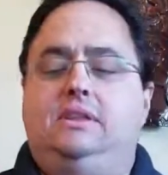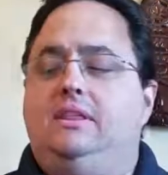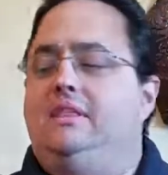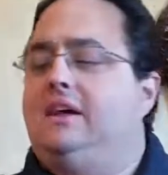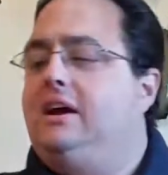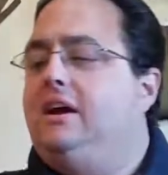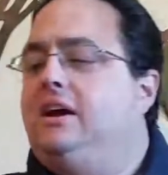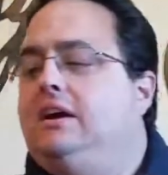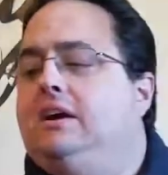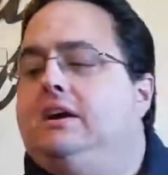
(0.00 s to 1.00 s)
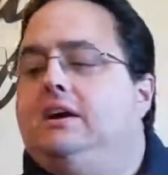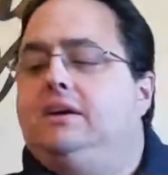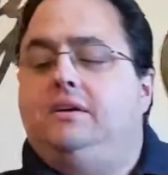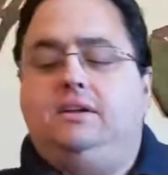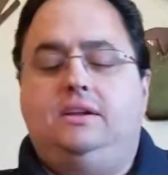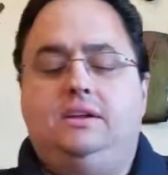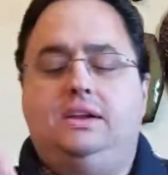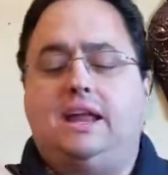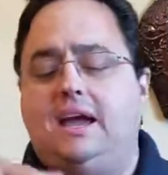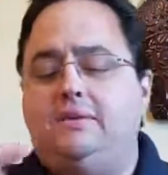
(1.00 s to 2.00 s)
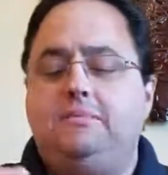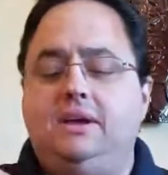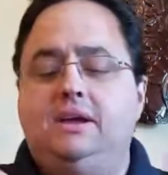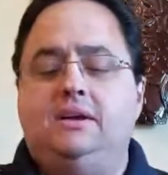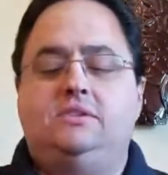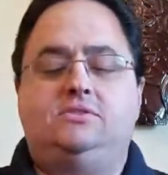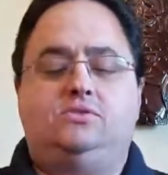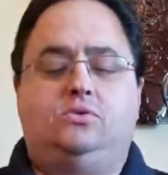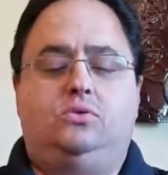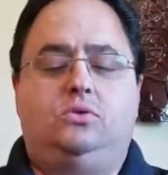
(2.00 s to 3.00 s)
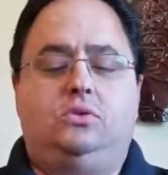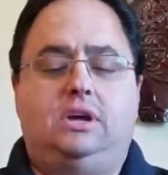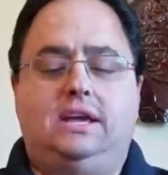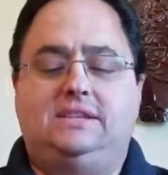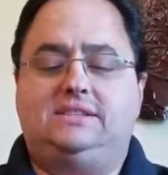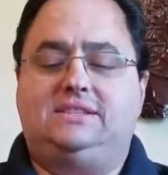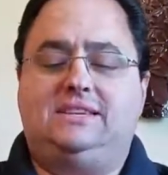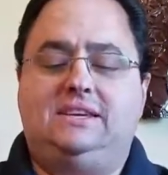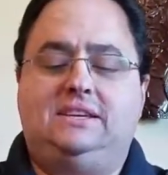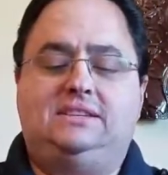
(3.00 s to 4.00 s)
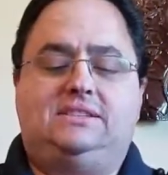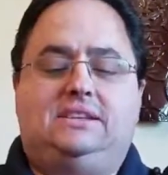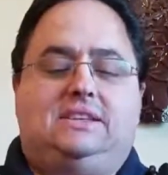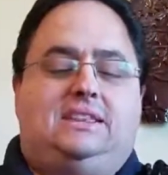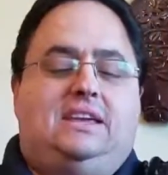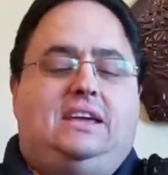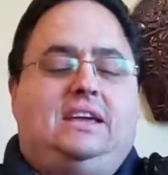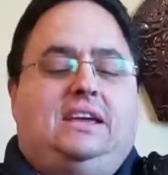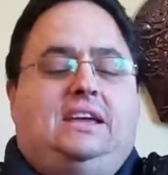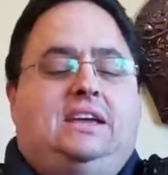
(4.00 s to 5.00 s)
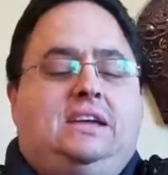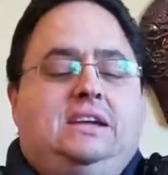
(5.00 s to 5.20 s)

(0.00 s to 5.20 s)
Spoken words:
their nightmares, or as things that they